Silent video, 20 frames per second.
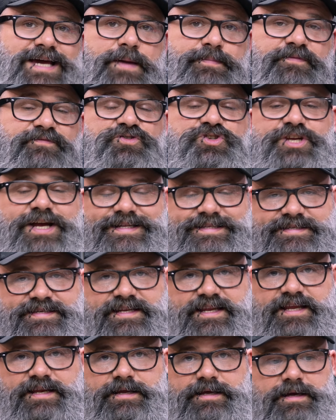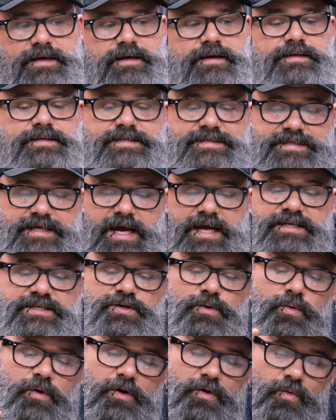type of jets in it designed
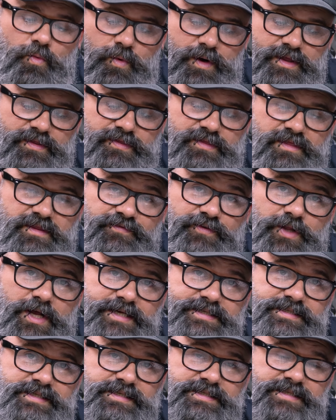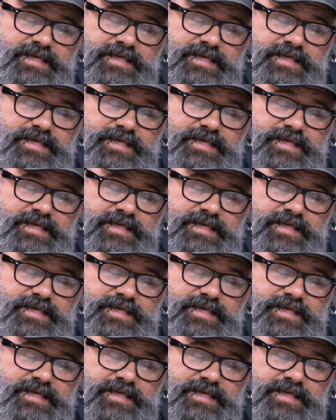to work with the Velocity